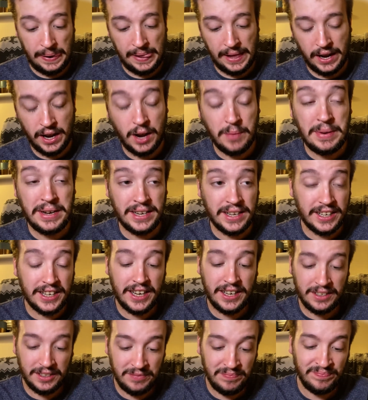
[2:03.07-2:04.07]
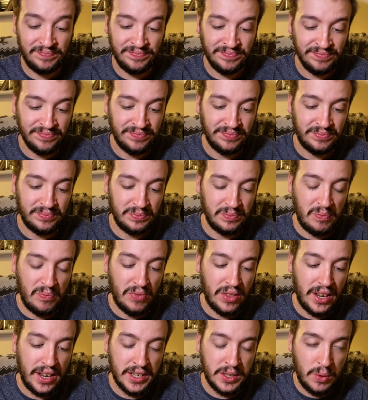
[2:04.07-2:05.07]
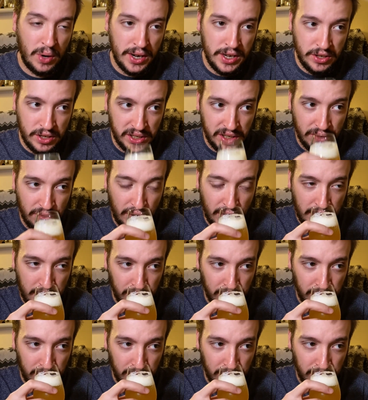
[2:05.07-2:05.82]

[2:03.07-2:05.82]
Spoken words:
I mean, it's quite interesting, really.